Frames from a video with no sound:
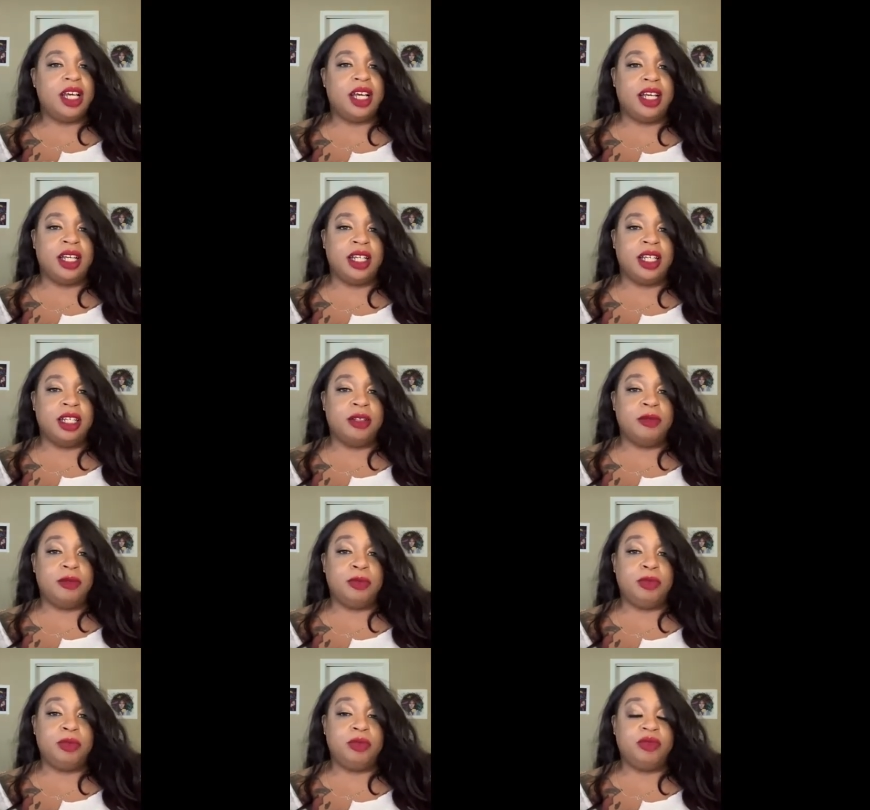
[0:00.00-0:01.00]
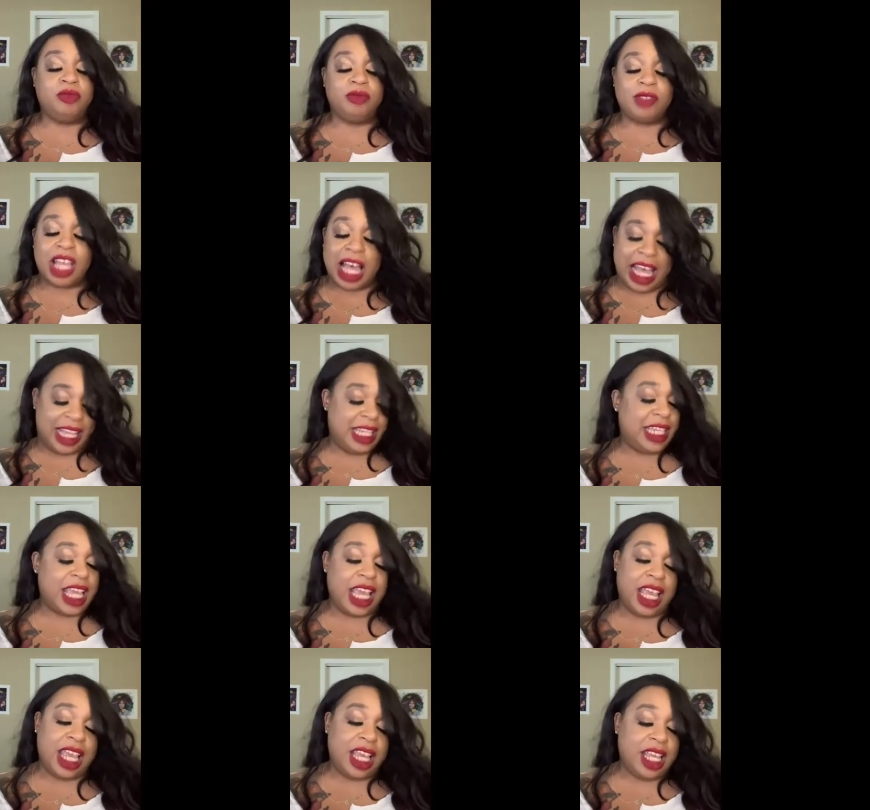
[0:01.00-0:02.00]
Um, I
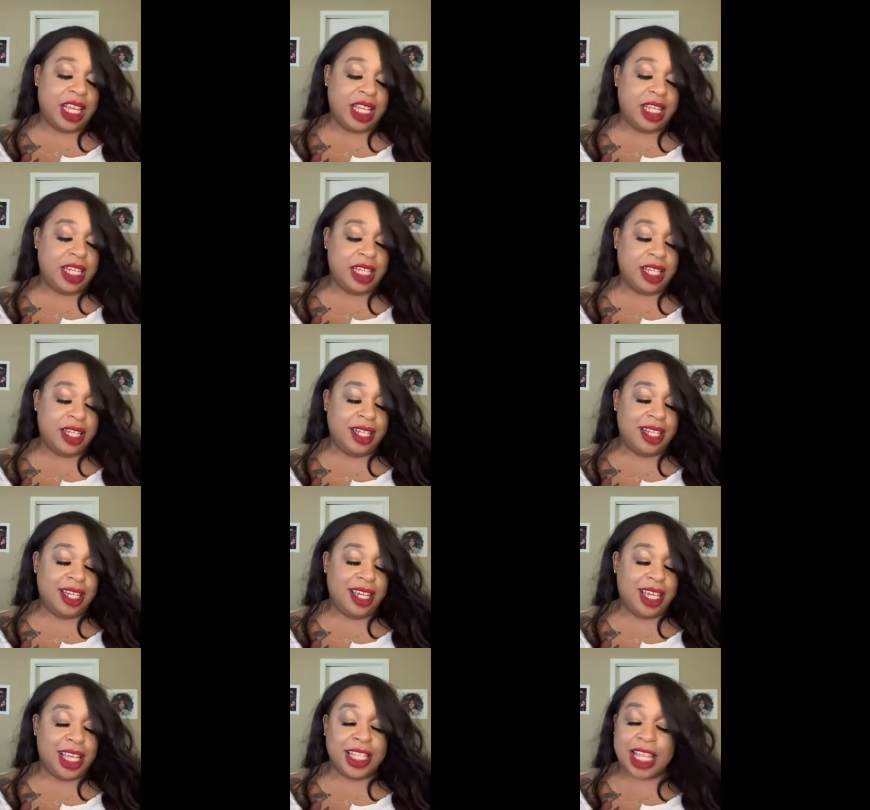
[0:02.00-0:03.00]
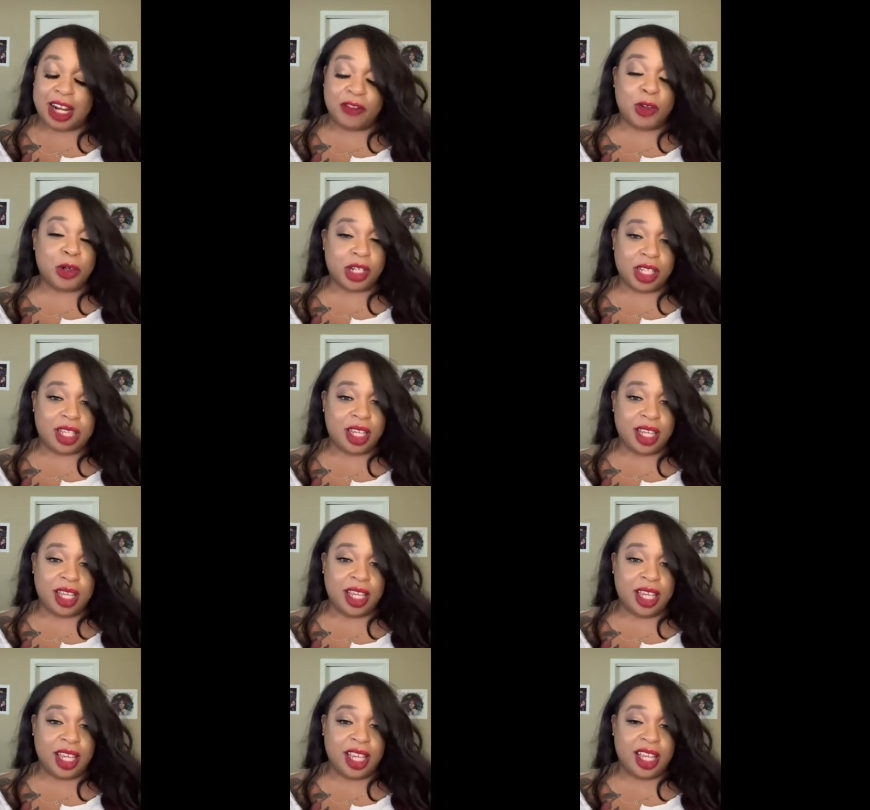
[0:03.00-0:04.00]
say that of course
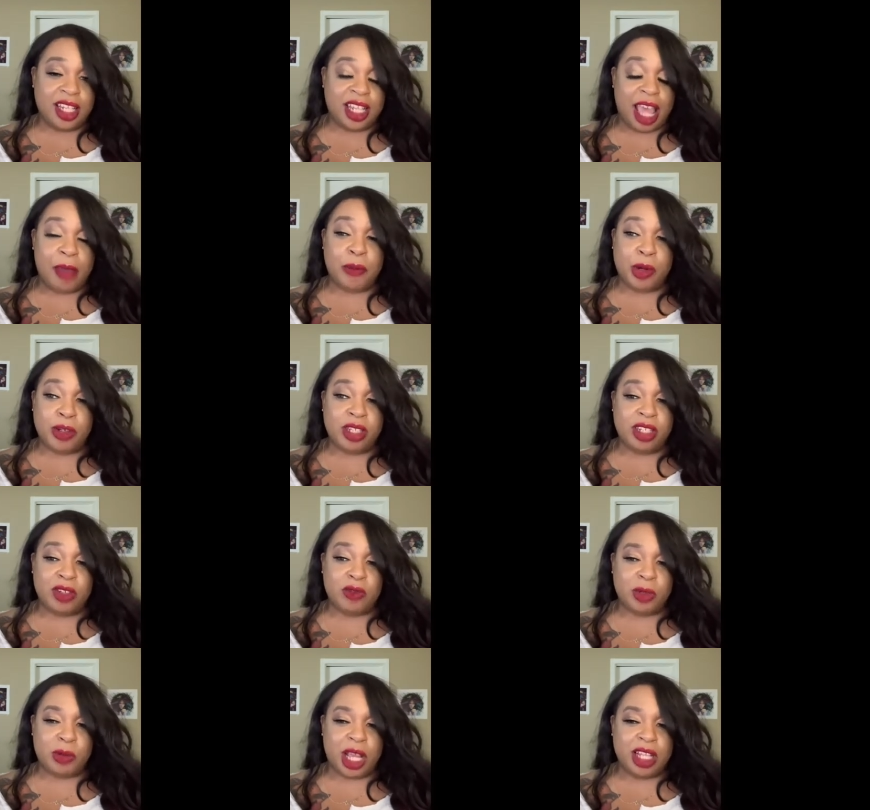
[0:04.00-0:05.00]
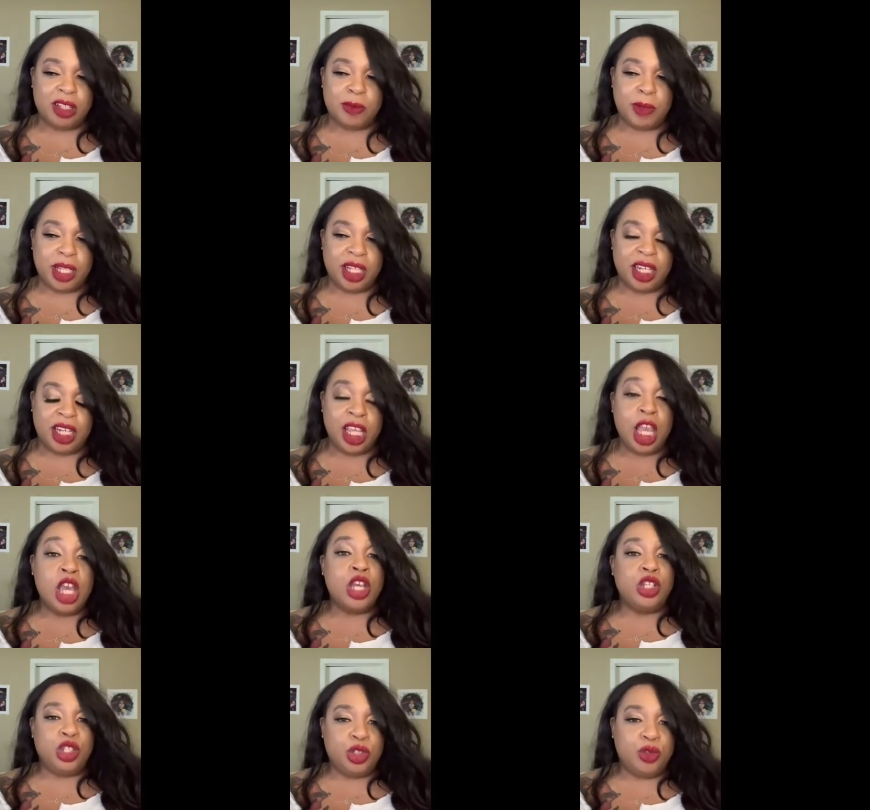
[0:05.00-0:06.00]
it is that person's responsibility
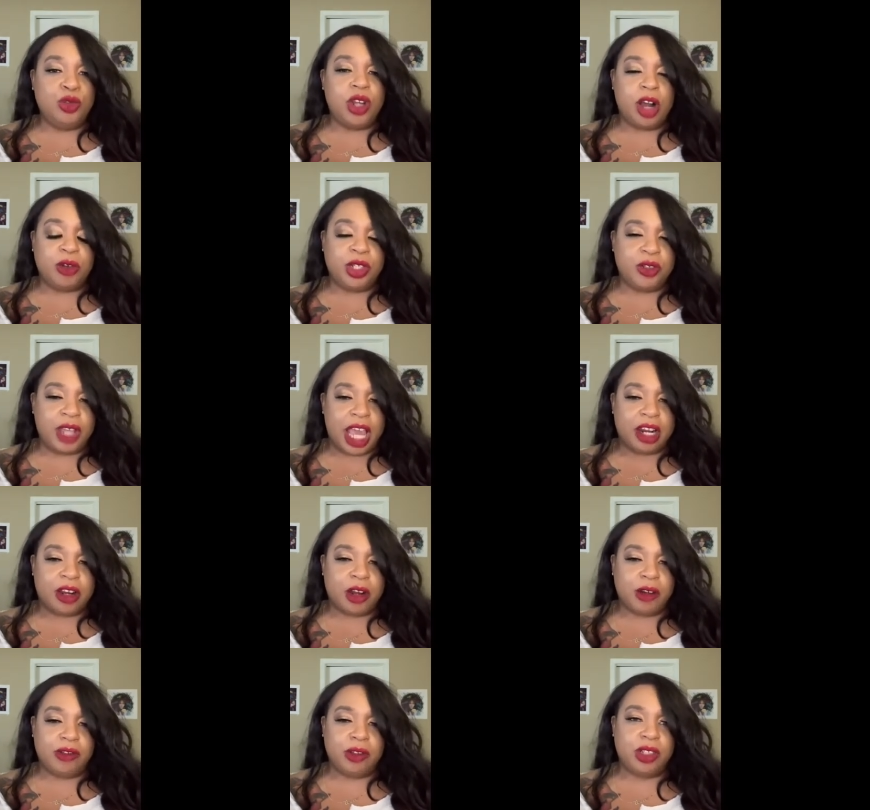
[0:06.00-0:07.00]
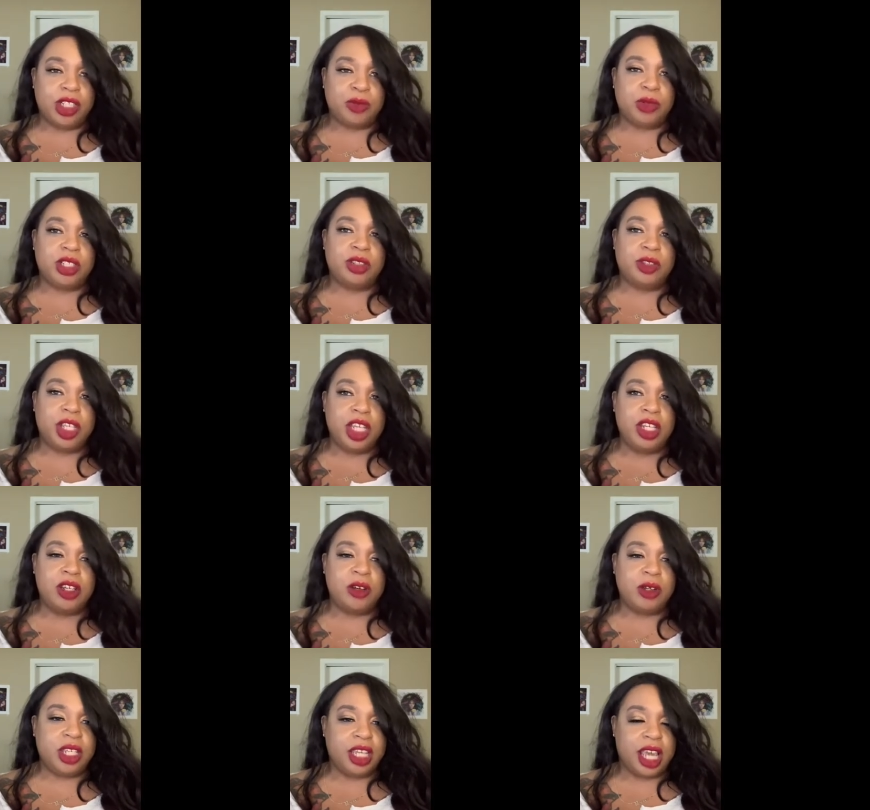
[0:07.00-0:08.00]
you know you got a curfew just well as he
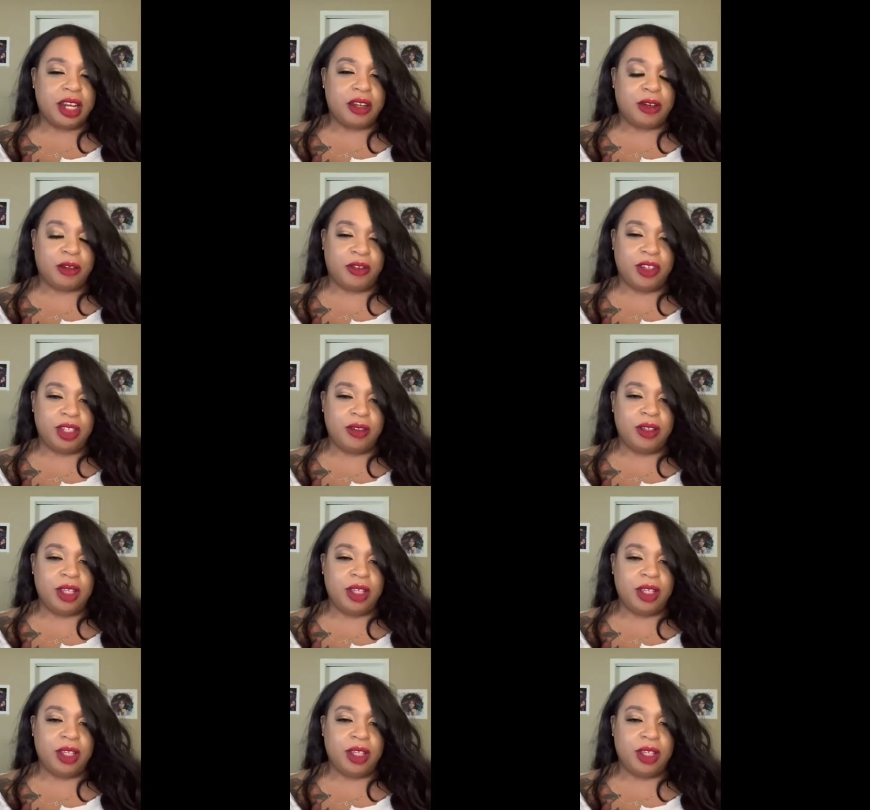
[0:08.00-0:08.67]
know he got a curfew